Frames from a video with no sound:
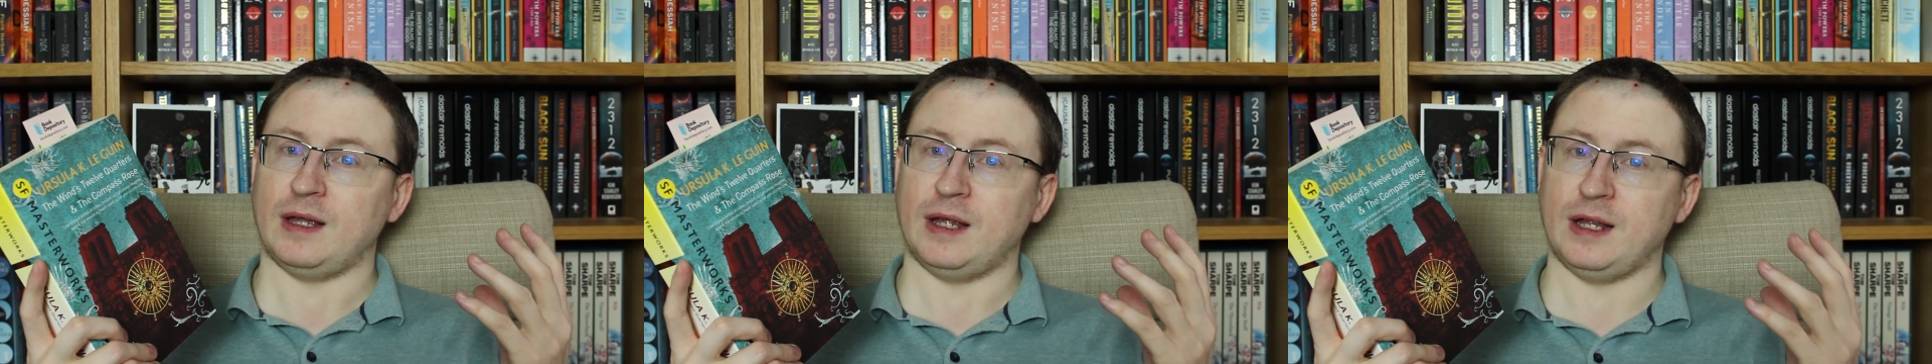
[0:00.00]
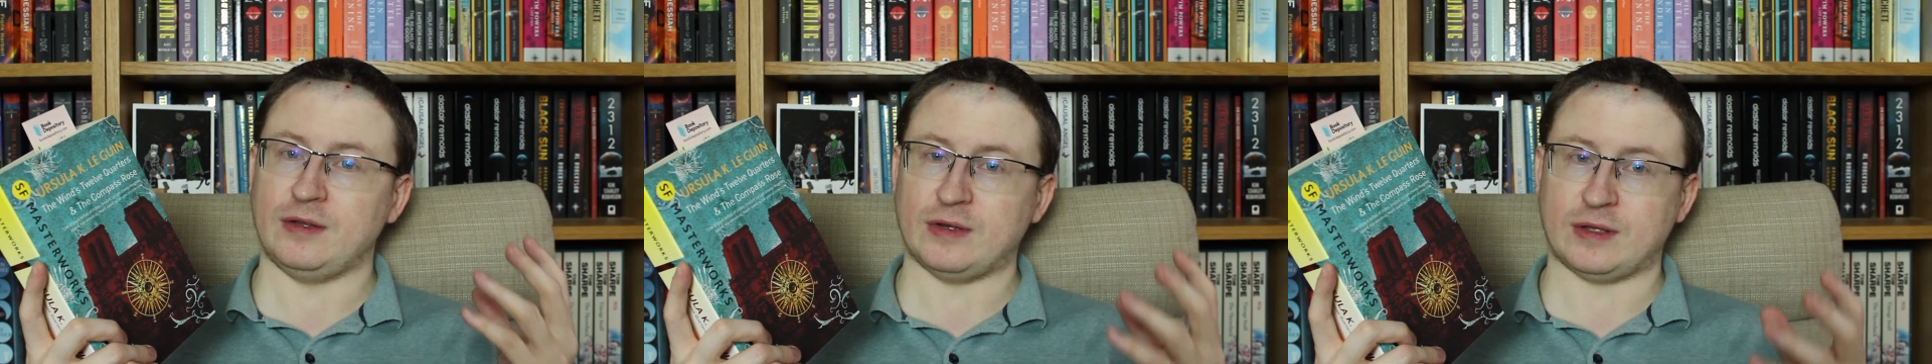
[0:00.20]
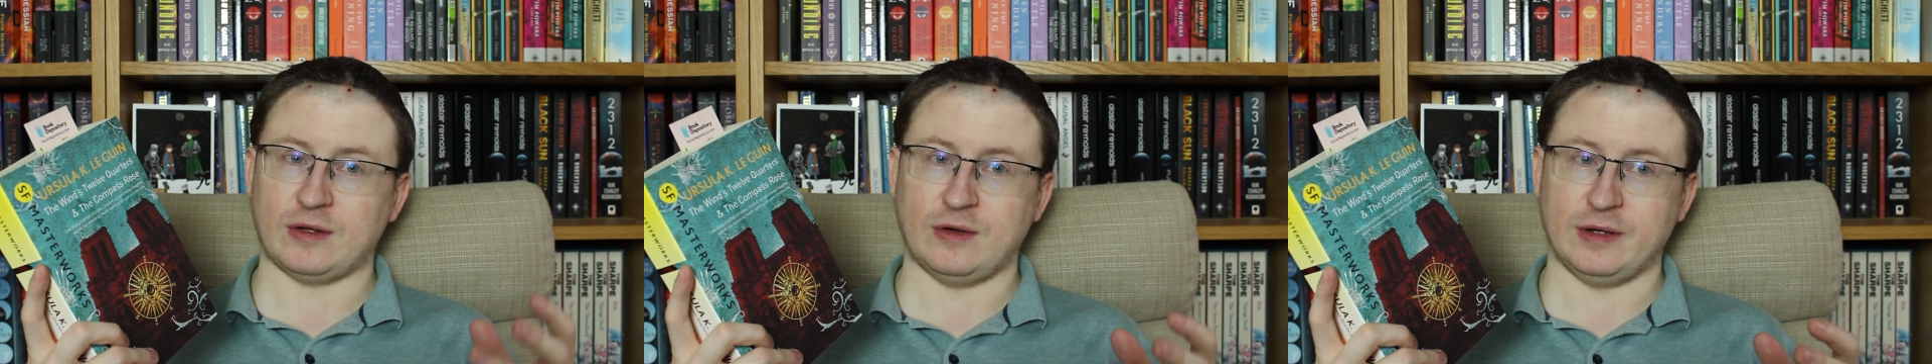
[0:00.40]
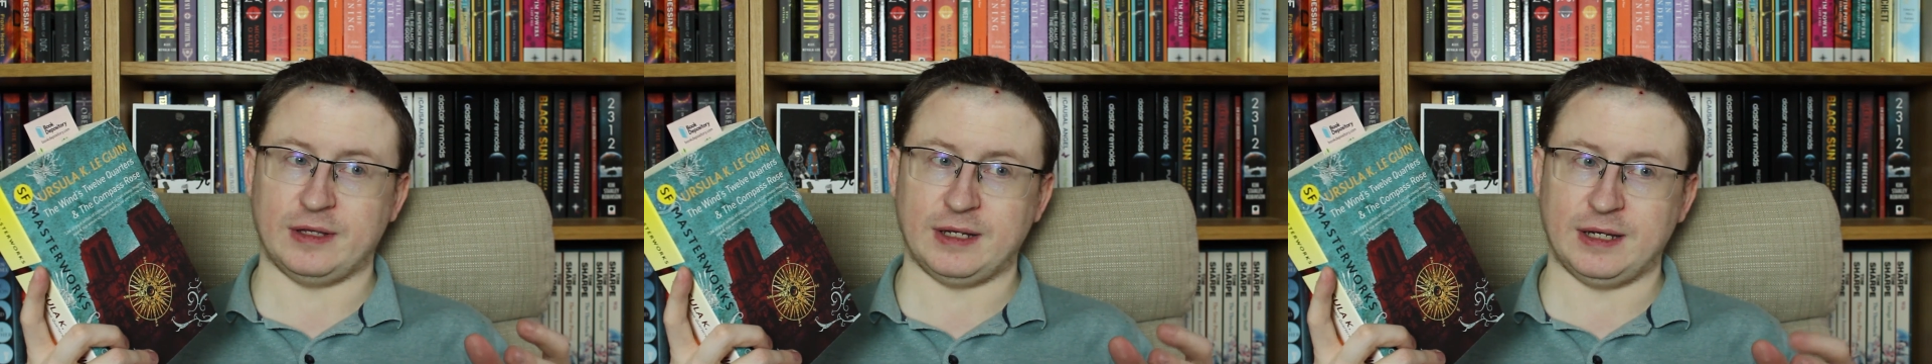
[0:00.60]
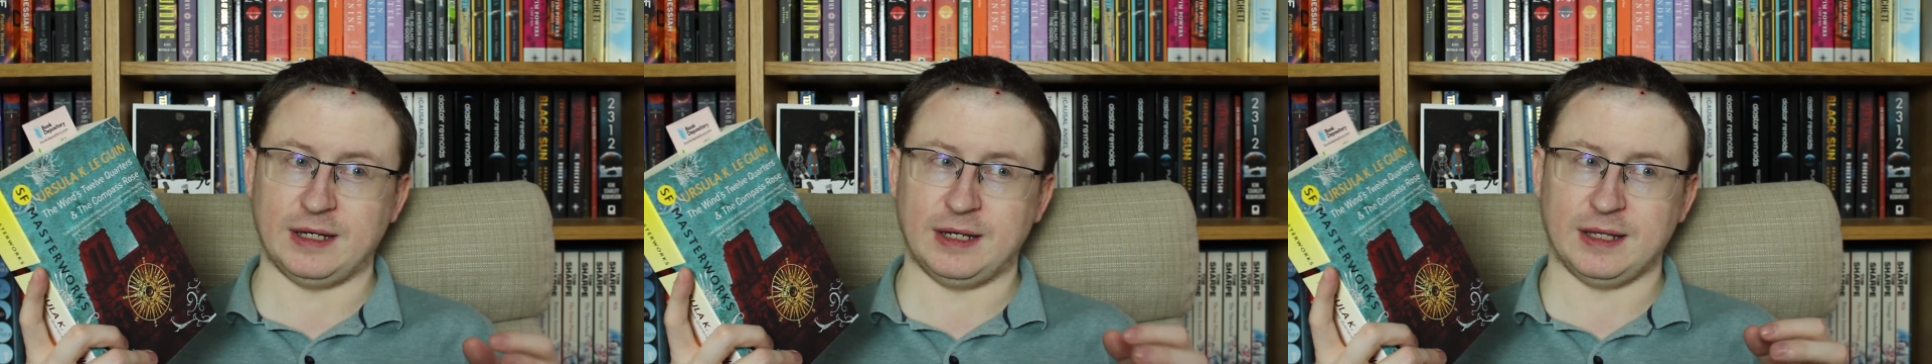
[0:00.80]
interesting
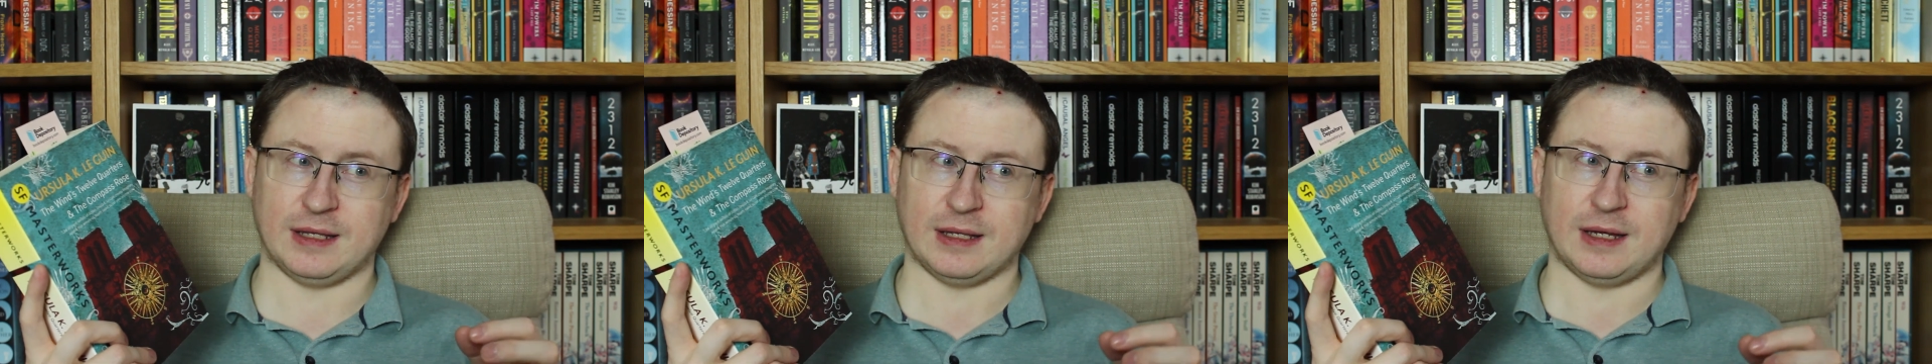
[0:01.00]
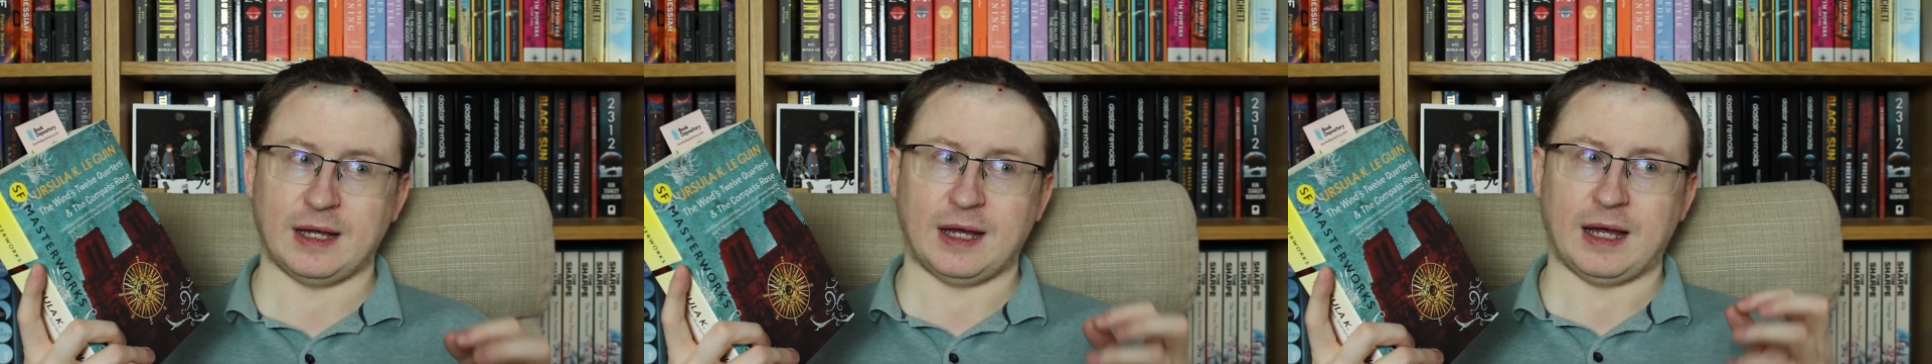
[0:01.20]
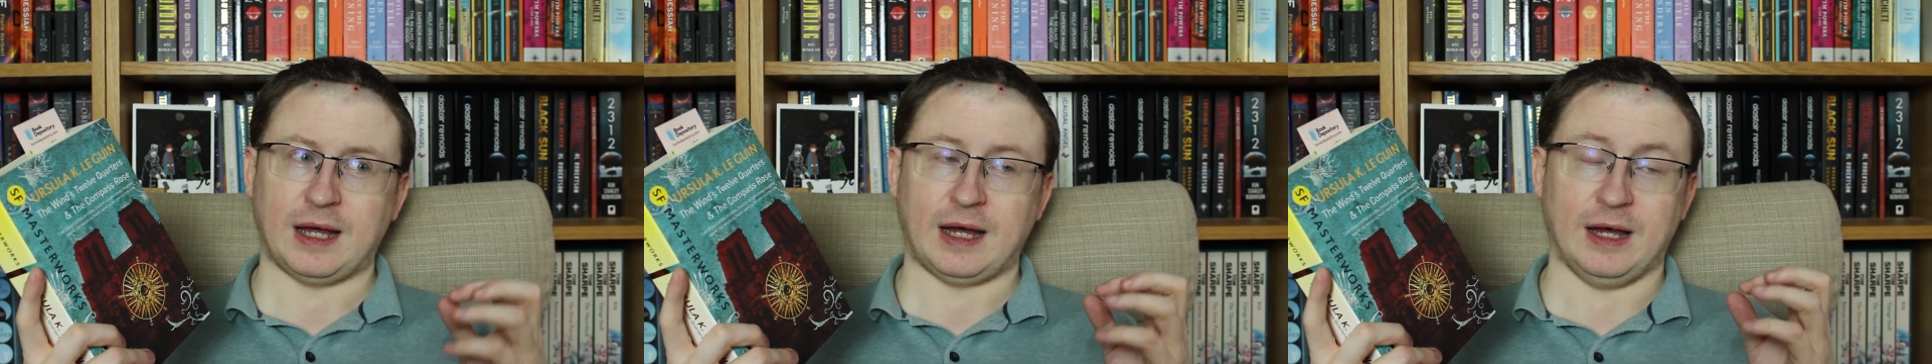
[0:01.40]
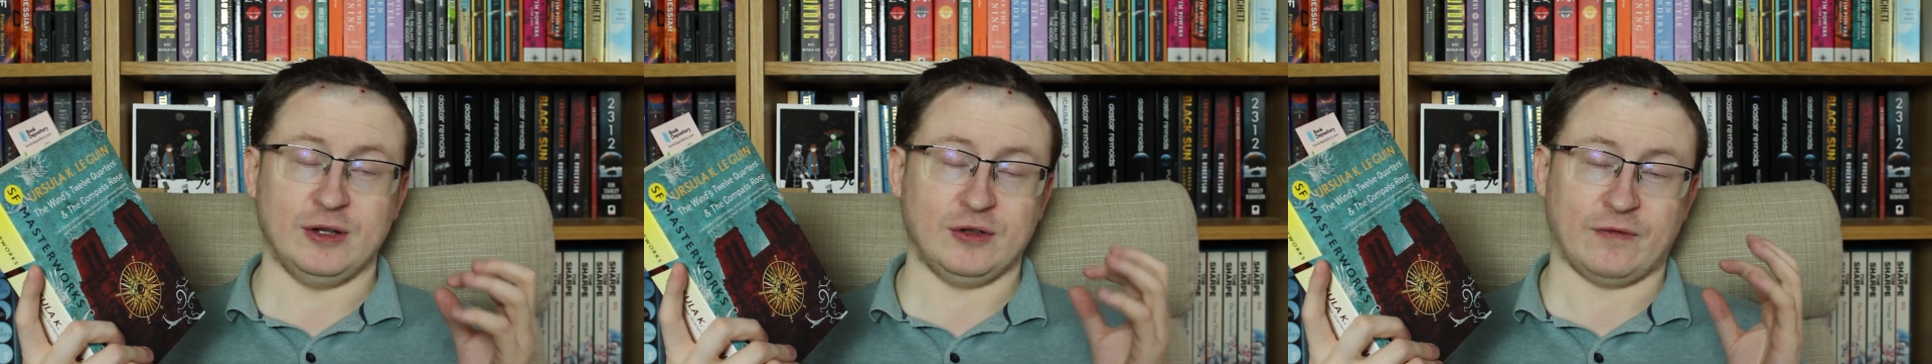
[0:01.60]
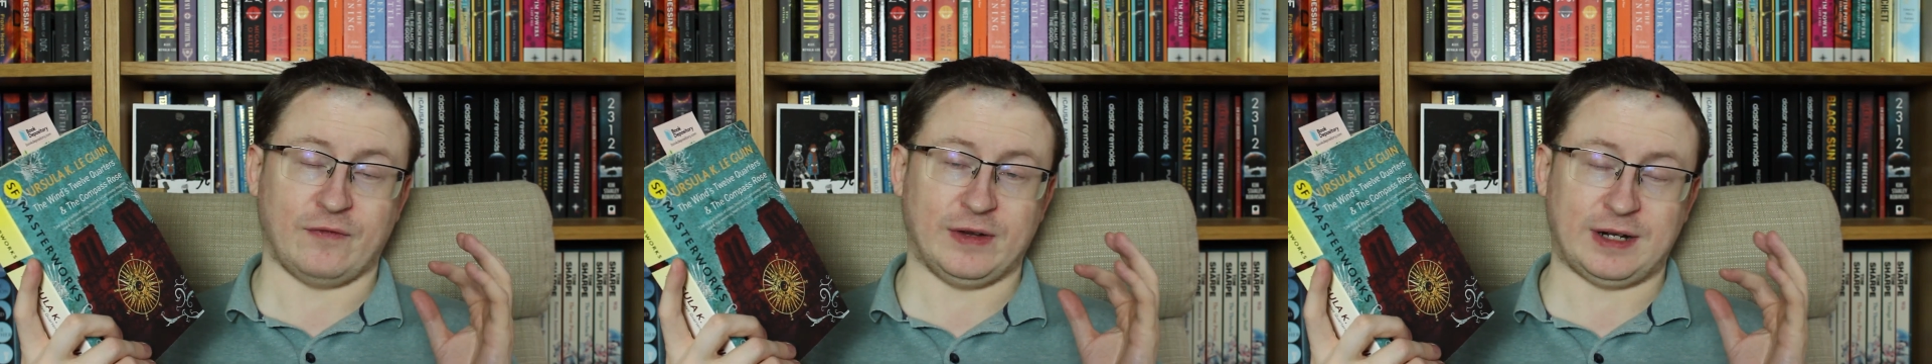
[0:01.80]
ideas, and
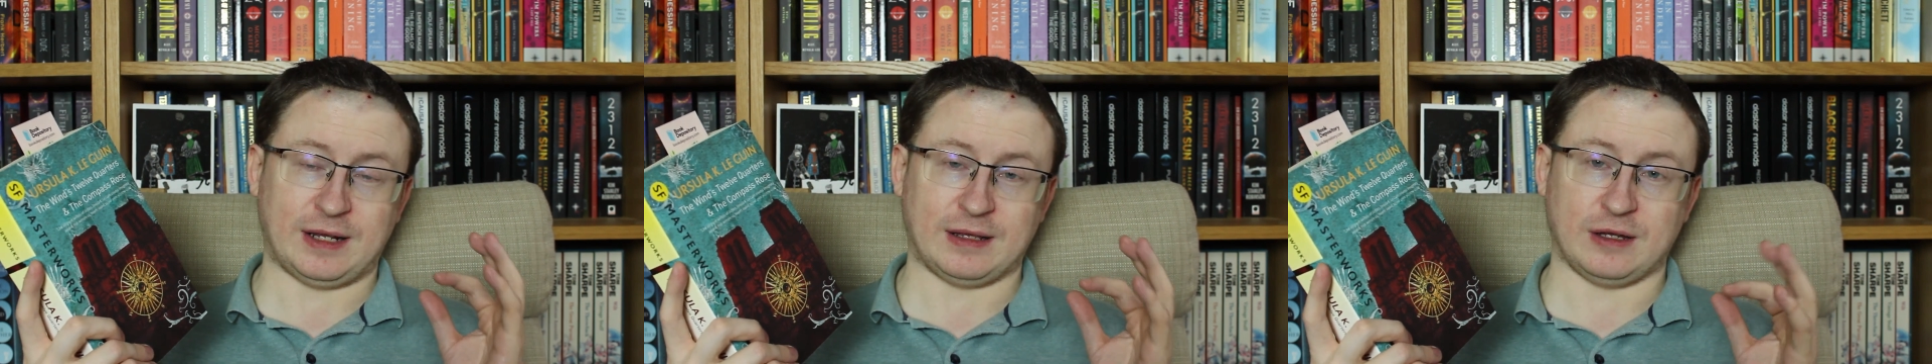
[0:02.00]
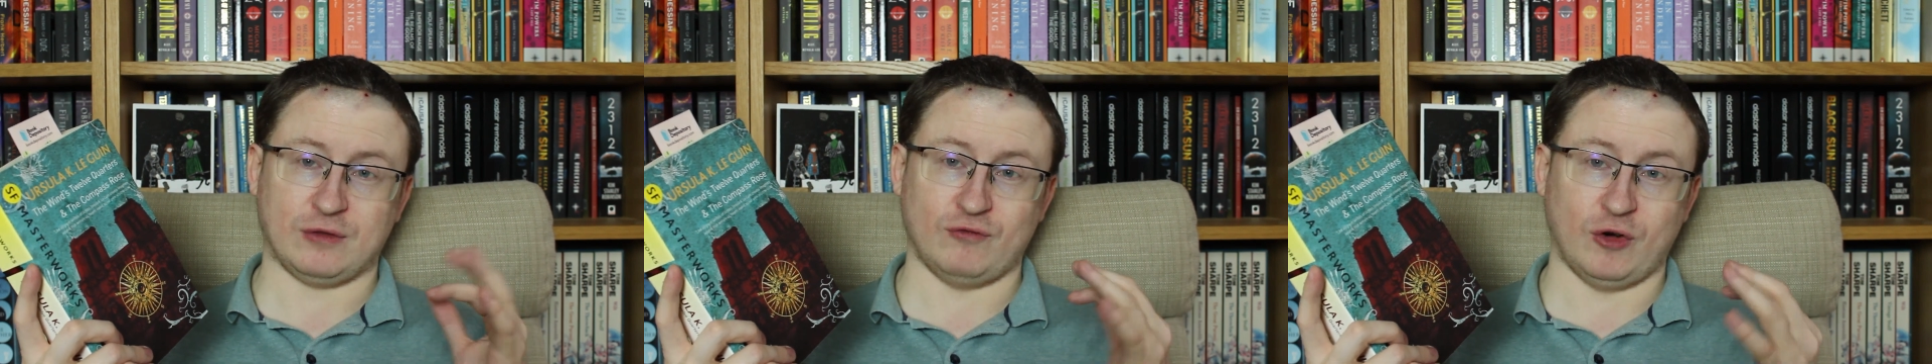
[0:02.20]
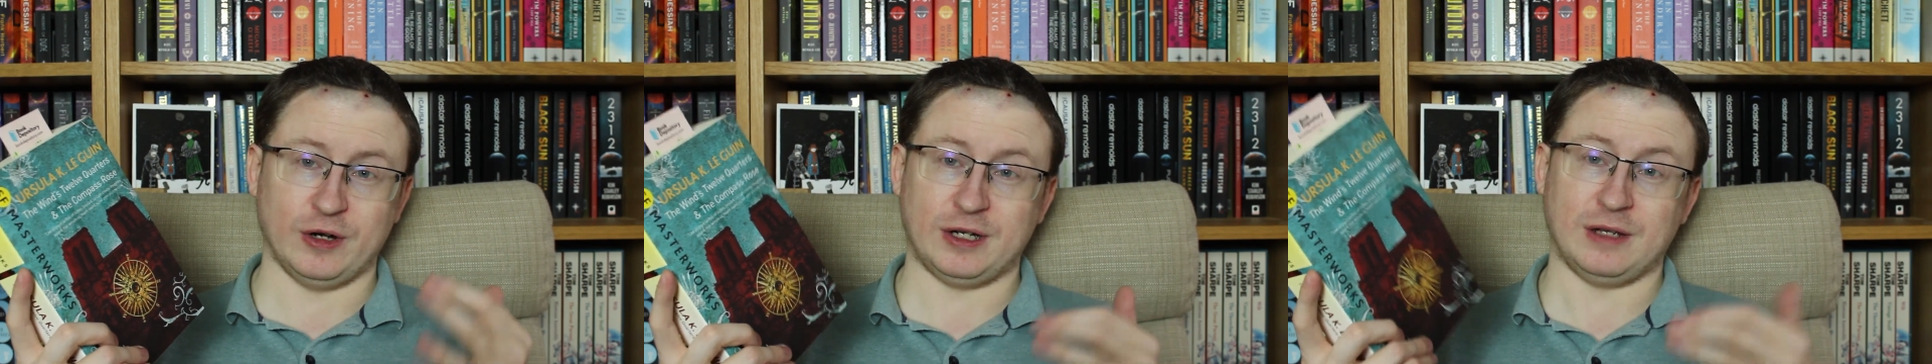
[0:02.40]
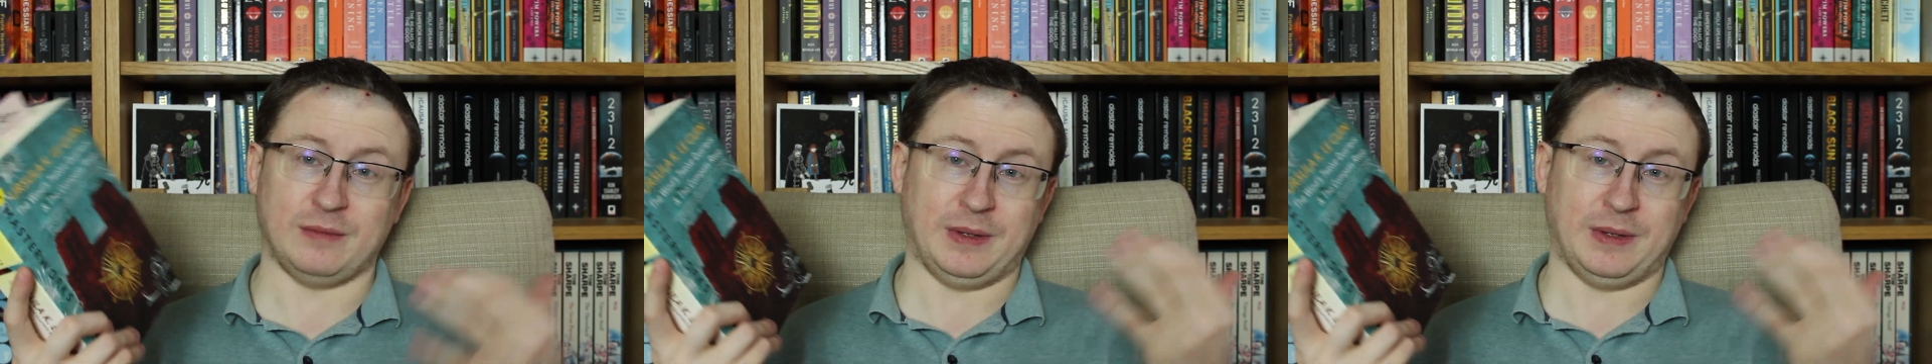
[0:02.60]
just fantastic writing.